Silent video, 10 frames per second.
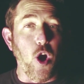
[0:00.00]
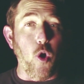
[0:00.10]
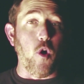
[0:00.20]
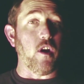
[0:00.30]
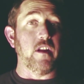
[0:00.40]

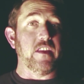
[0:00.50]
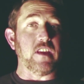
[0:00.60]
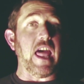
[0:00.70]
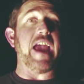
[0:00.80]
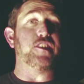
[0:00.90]
or
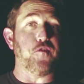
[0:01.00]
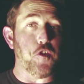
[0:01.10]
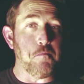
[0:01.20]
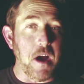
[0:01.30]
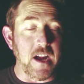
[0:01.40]
the last
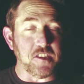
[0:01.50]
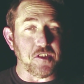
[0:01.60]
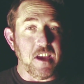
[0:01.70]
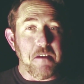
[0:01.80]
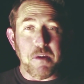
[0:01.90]
few
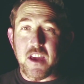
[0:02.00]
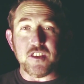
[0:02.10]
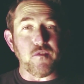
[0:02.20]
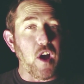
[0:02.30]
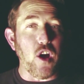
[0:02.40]
months
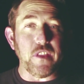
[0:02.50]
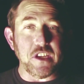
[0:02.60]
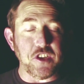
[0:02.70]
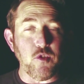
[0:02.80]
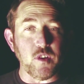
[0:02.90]
because of all
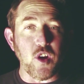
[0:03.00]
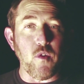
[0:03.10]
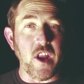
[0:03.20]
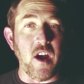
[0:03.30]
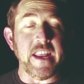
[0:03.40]
this
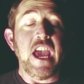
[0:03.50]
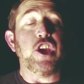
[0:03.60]
going on.